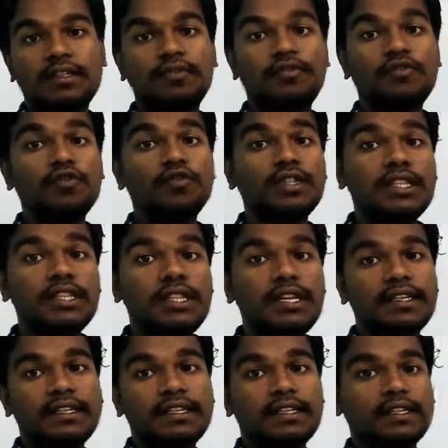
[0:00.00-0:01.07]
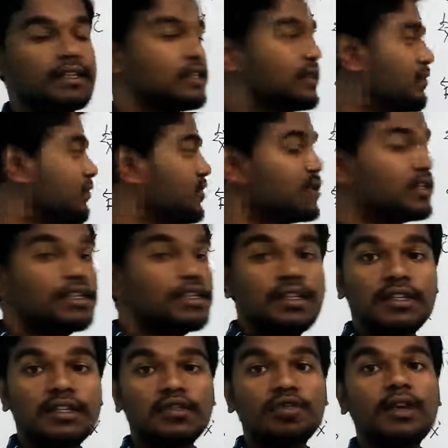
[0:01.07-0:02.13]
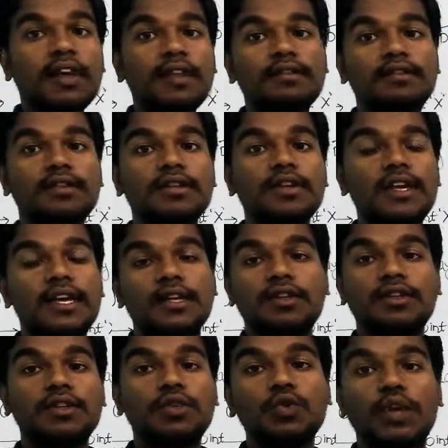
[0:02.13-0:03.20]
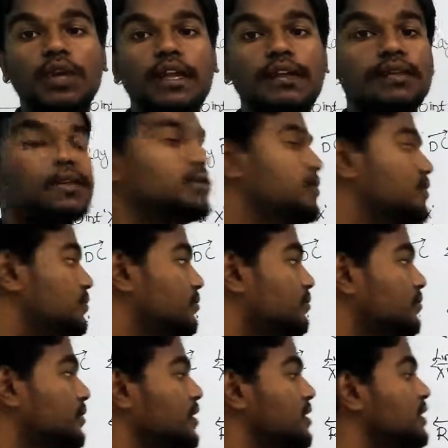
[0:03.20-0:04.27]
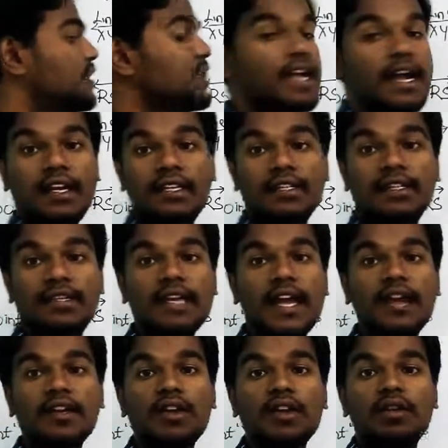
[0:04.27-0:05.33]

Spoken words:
If you see that figure, you can easily understand